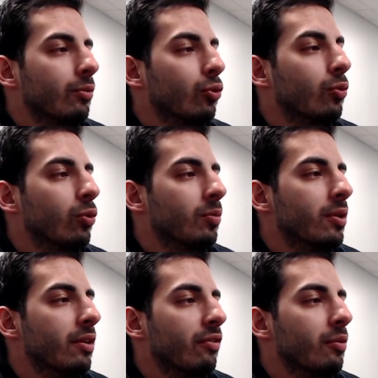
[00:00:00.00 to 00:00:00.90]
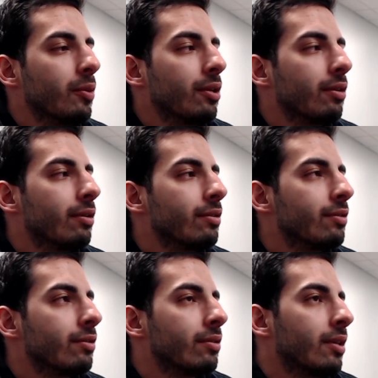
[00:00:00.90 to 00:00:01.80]
Would be different
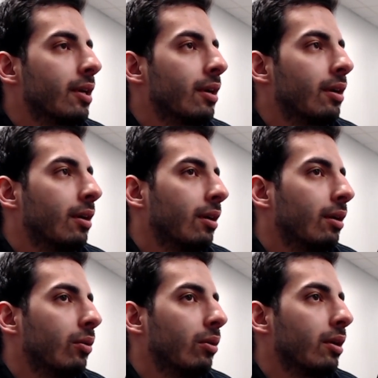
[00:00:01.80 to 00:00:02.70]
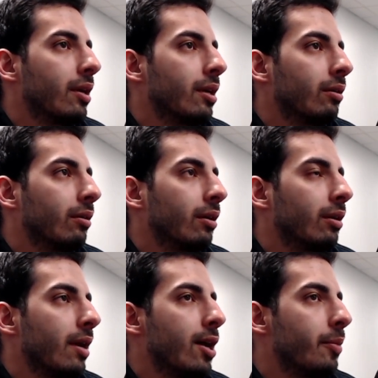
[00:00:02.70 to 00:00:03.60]
because, like,
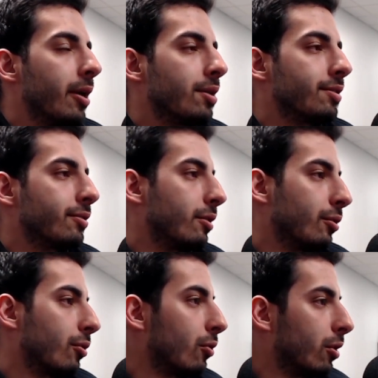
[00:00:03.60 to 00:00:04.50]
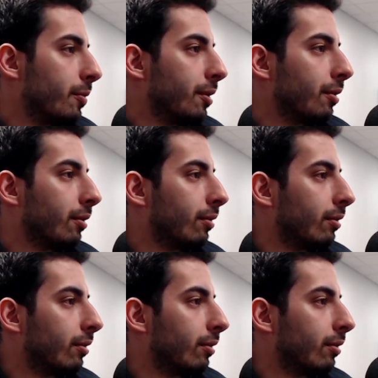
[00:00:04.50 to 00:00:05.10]
our parents didn't grow up here.